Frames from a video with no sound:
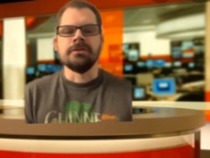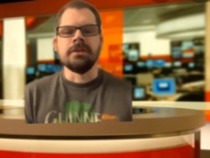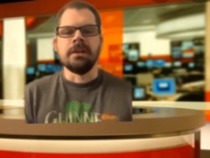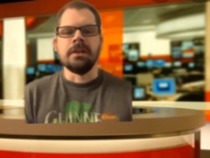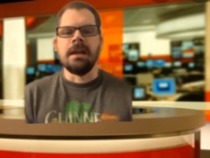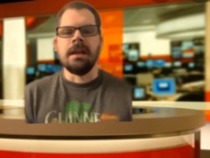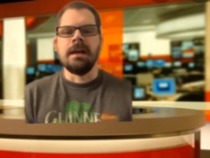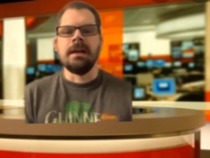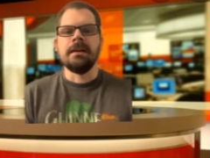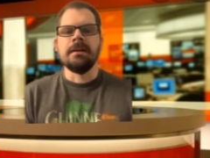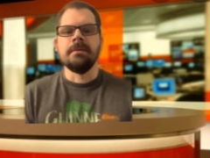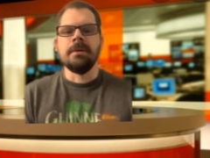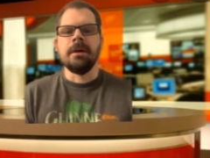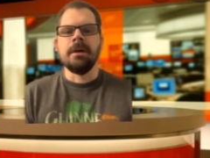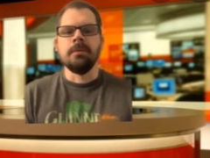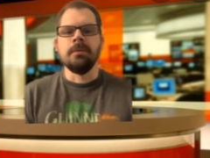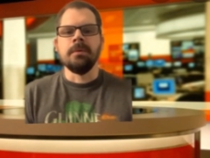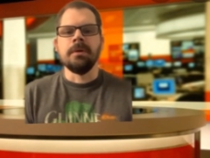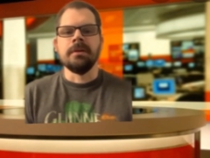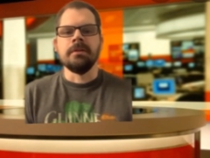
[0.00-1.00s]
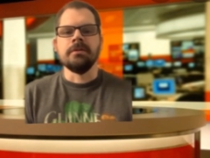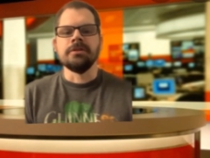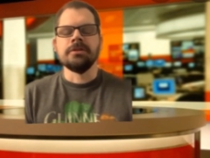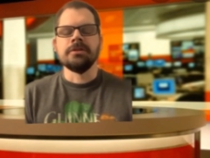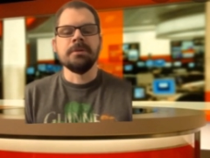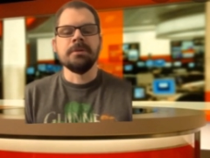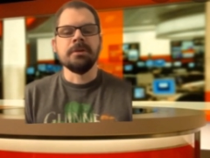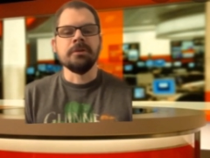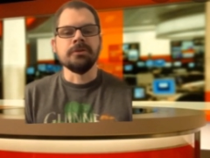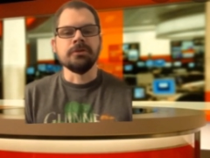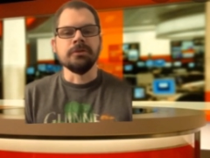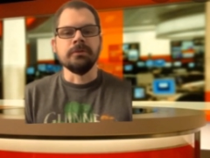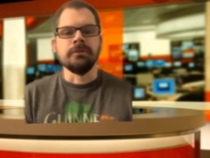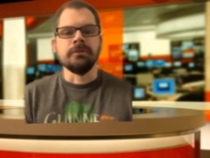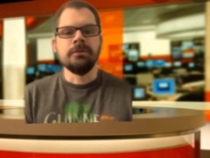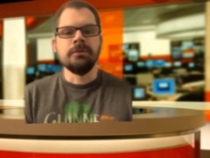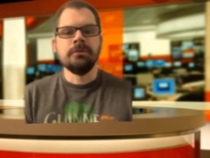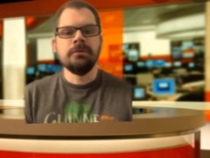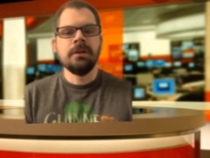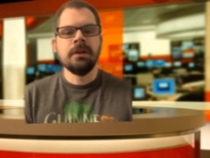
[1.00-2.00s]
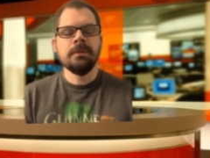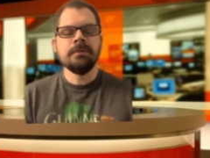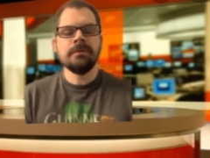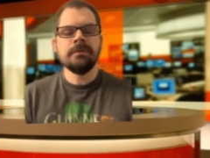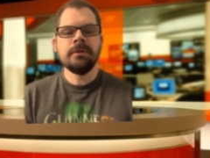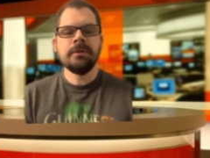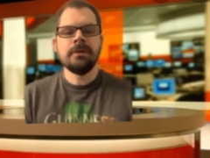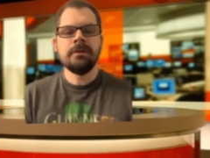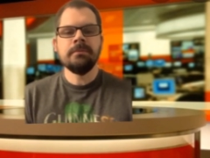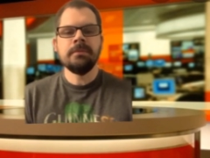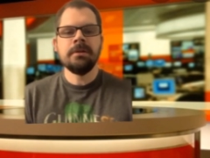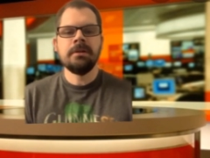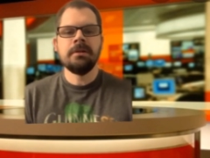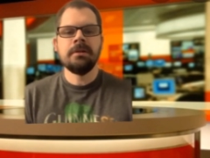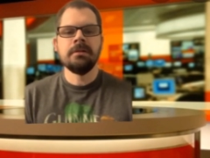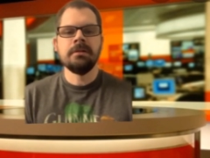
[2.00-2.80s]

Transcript: to lie about where their spiritual food comes from?